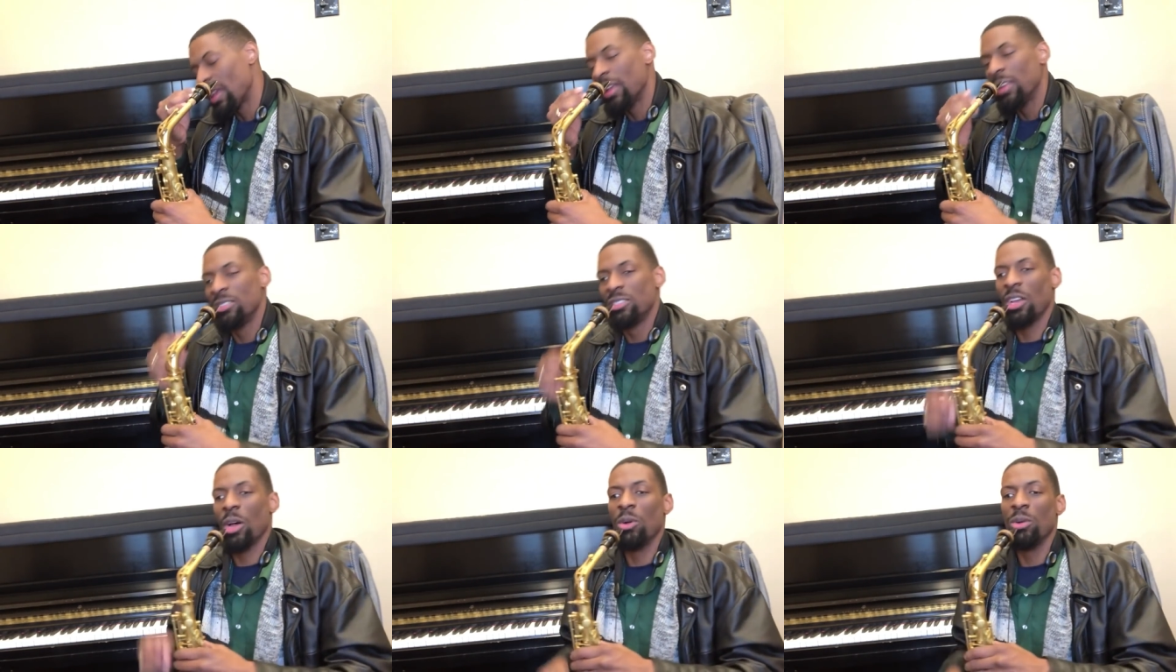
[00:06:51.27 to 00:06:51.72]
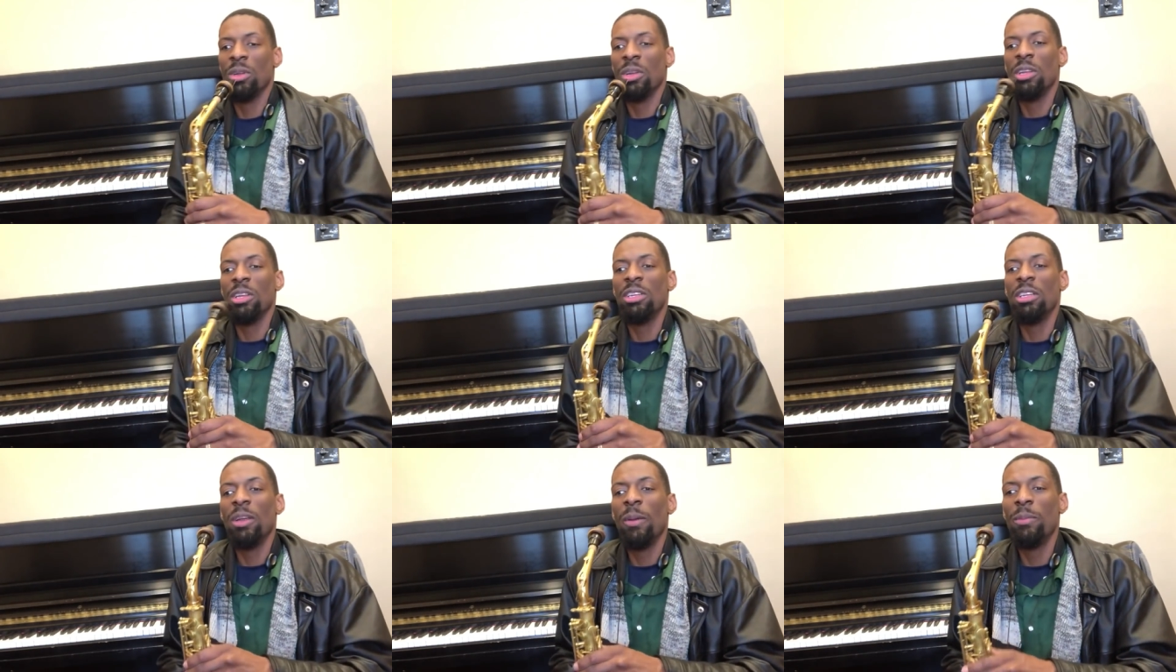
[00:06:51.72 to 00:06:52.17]
So
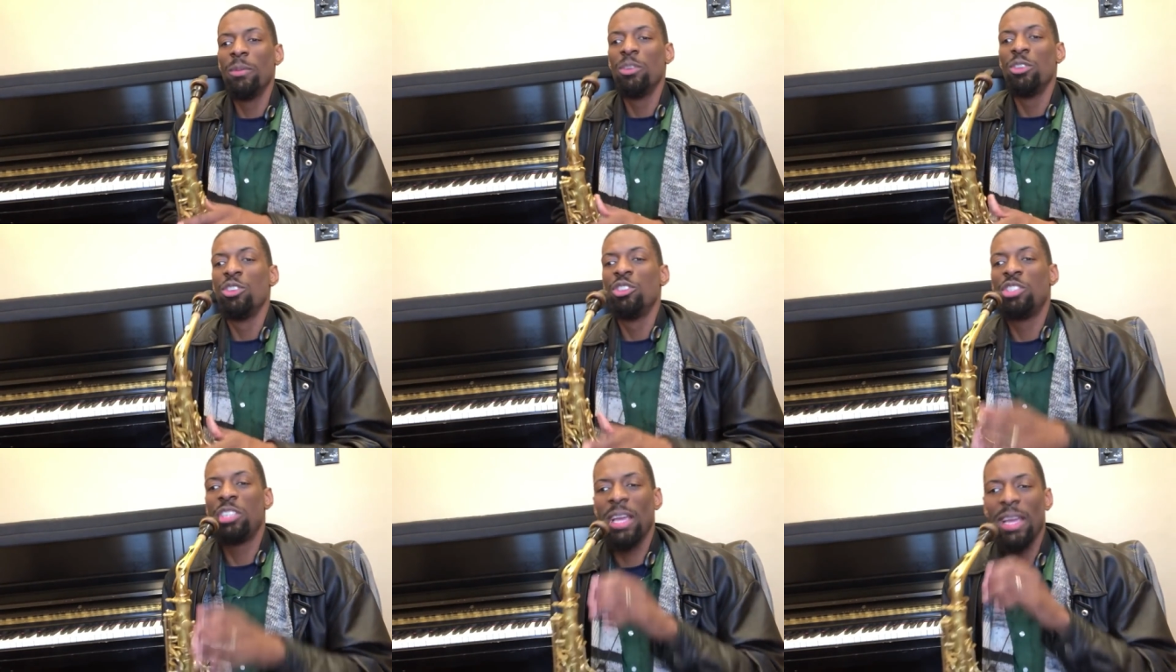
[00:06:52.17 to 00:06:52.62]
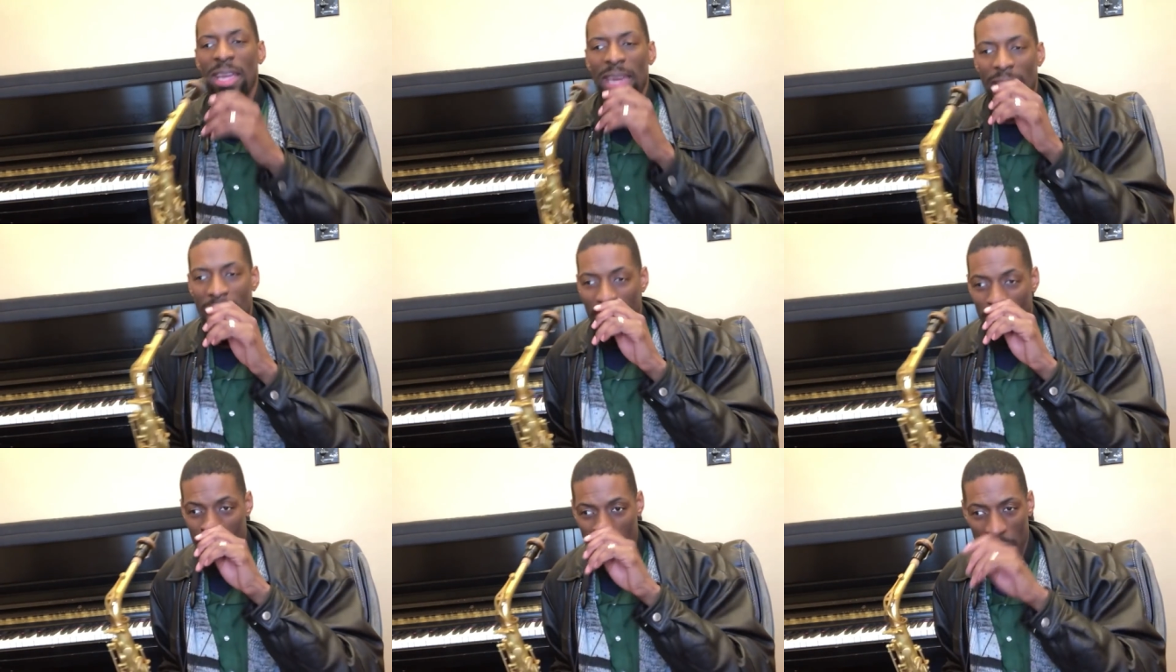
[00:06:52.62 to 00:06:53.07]
check it
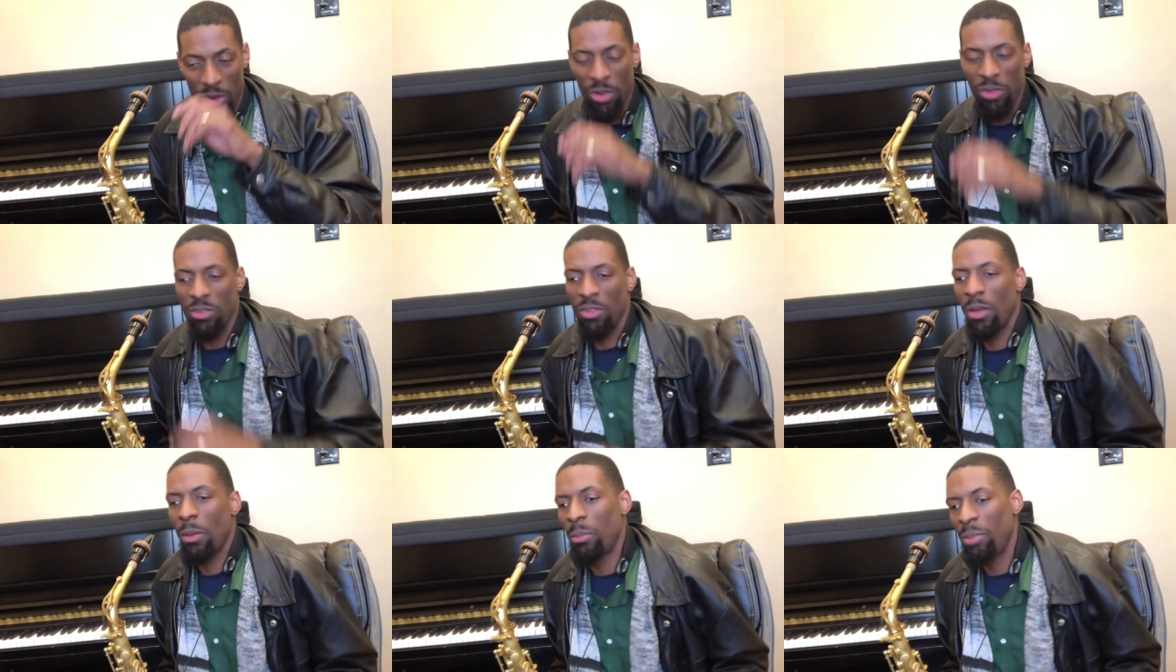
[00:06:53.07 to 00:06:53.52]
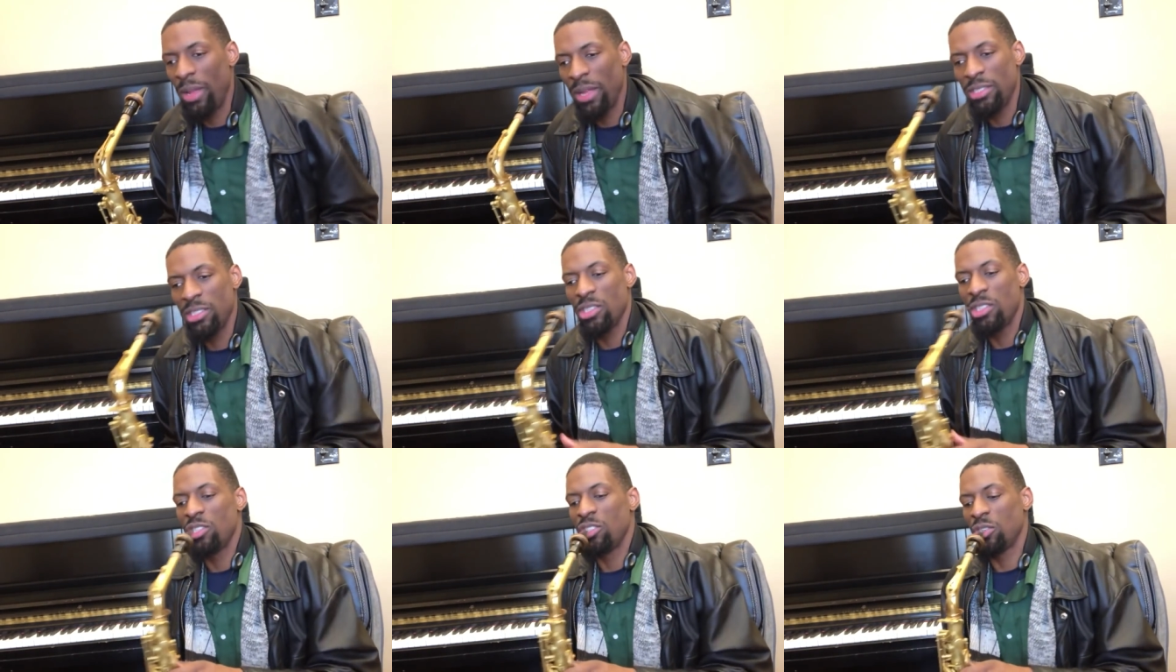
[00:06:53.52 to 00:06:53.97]
out. Here's a
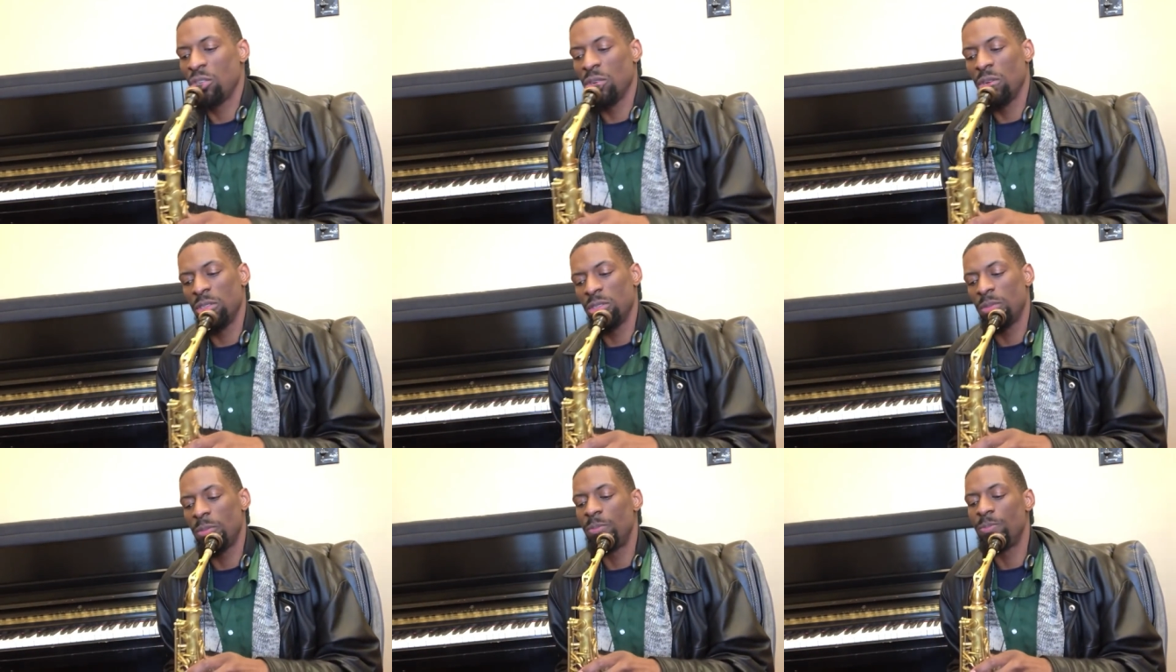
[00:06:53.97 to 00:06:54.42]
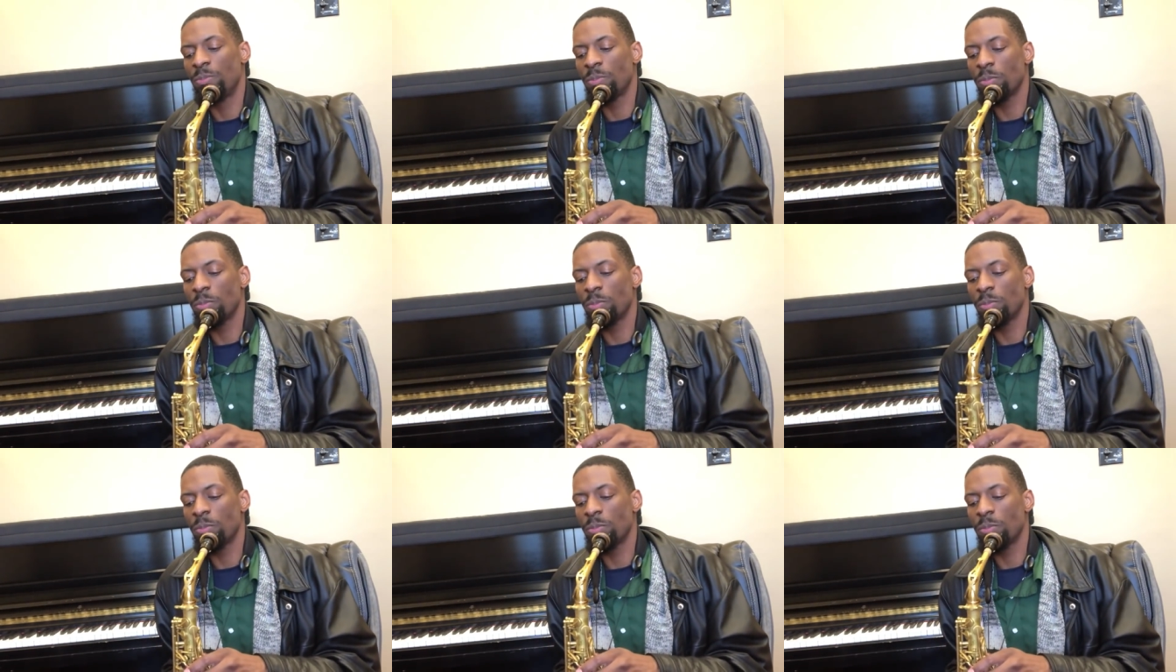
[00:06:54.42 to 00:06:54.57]
Blessed Assurance.